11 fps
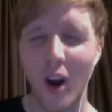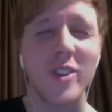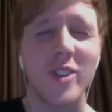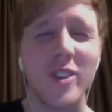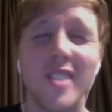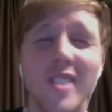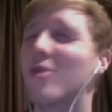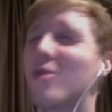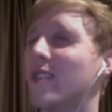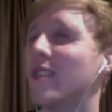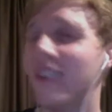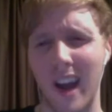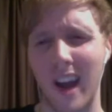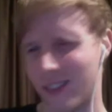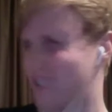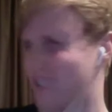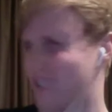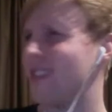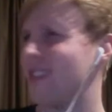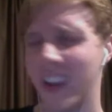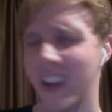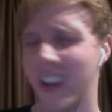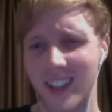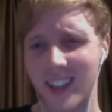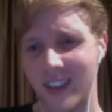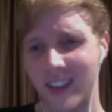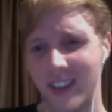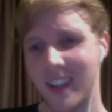and you're squinting, they're like, what's that guy doing?